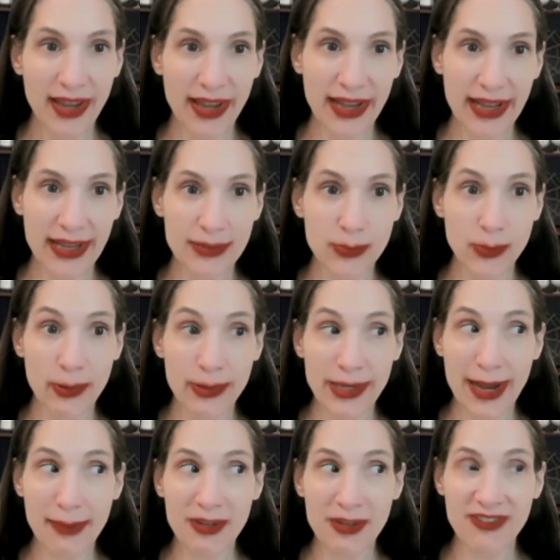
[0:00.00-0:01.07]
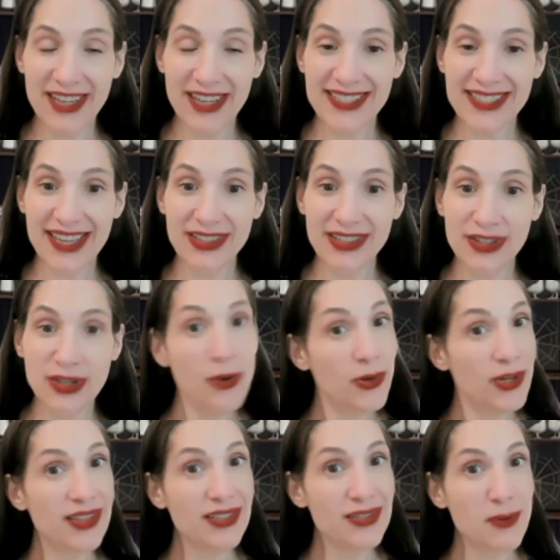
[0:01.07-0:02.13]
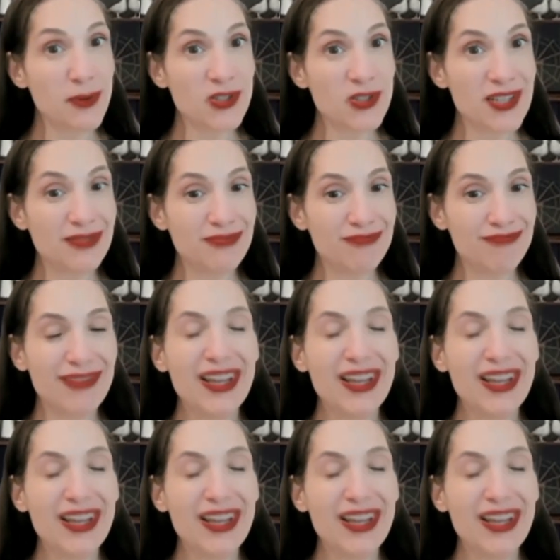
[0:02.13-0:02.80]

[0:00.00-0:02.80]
And what would happen if I said no to this person?